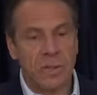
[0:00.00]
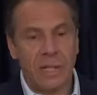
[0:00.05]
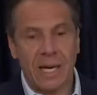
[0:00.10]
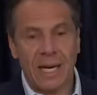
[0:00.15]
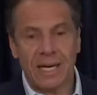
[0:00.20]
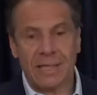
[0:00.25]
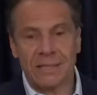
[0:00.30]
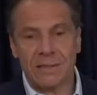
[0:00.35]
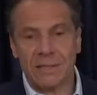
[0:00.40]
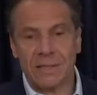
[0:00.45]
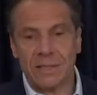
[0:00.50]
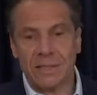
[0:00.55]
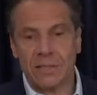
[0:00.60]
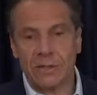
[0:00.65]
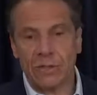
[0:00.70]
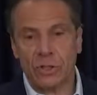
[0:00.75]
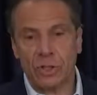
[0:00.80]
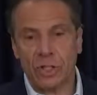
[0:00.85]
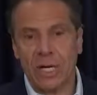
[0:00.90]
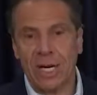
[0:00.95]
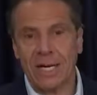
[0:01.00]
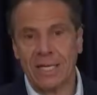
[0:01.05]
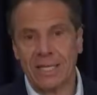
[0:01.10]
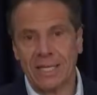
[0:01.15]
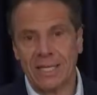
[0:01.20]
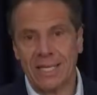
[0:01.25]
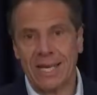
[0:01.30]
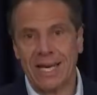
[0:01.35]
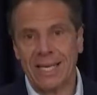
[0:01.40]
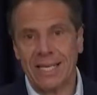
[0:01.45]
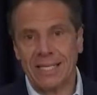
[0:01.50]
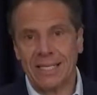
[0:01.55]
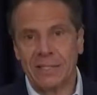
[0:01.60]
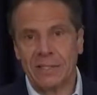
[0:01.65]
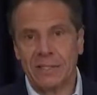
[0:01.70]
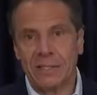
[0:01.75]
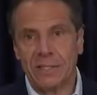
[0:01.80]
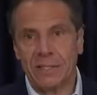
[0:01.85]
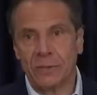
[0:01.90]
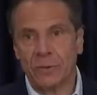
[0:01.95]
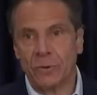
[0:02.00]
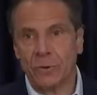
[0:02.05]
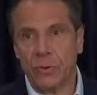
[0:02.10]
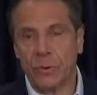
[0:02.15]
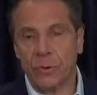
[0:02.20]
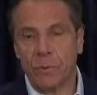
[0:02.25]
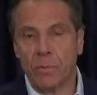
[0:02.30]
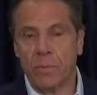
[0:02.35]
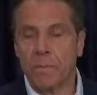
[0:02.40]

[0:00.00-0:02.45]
toxic shock-like syndrome.